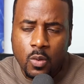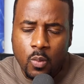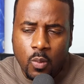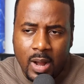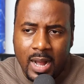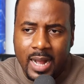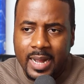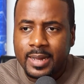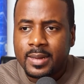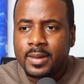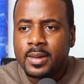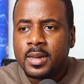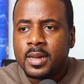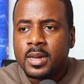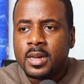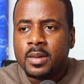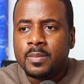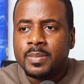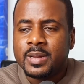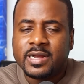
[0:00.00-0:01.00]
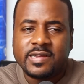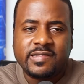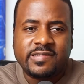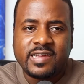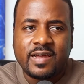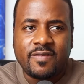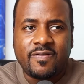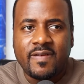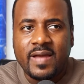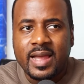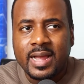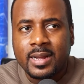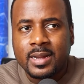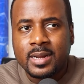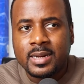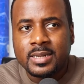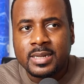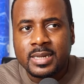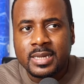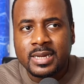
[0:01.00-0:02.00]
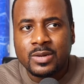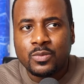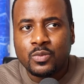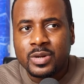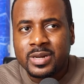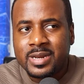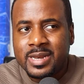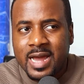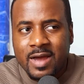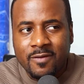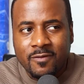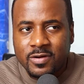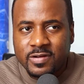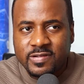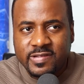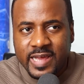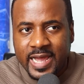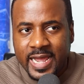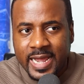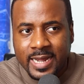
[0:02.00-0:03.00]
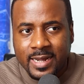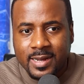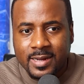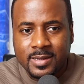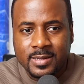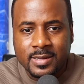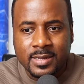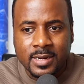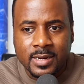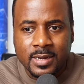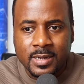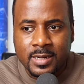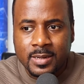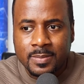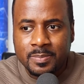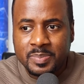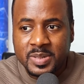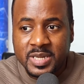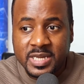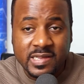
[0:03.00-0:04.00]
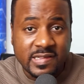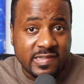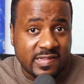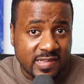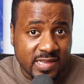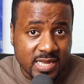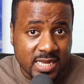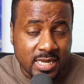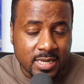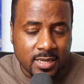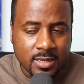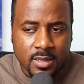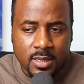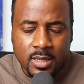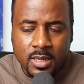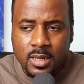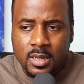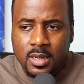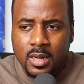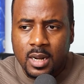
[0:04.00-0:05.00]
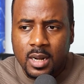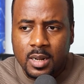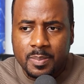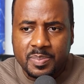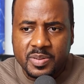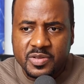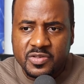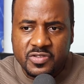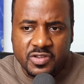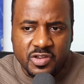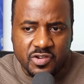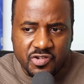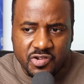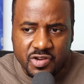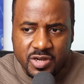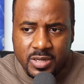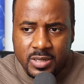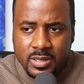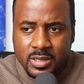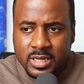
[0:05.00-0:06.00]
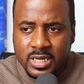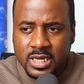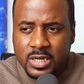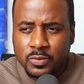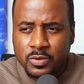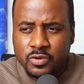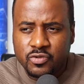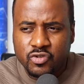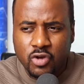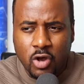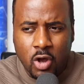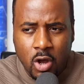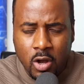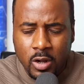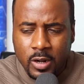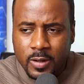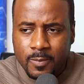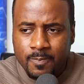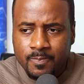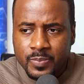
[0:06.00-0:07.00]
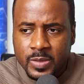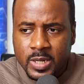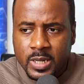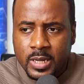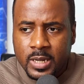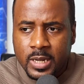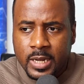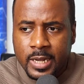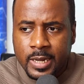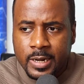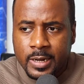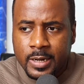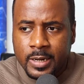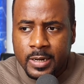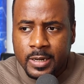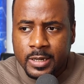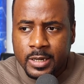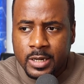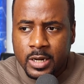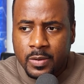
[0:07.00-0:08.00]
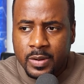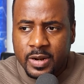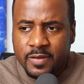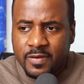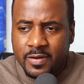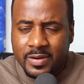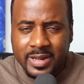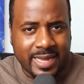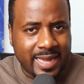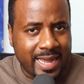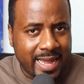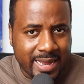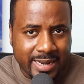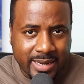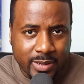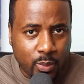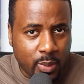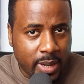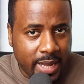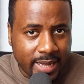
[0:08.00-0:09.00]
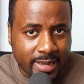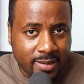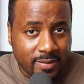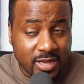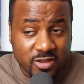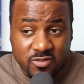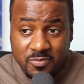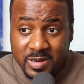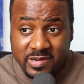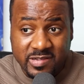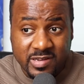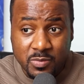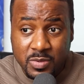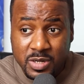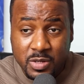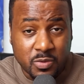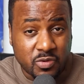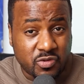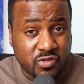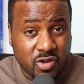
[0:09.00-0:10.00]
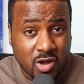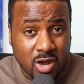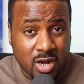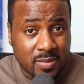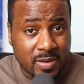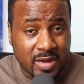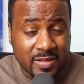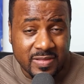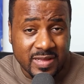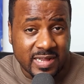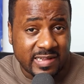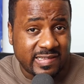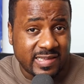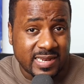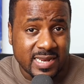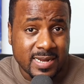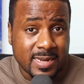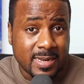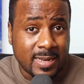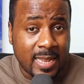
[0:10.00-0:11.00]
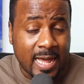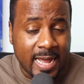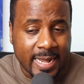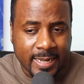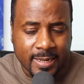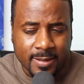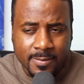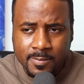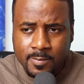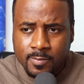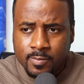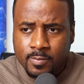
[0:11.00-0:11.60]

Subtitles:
Why? Because Jeff Van Gundy would never take the PC position. He would talk in a very candid way, especially when he was talking about things he didn't like.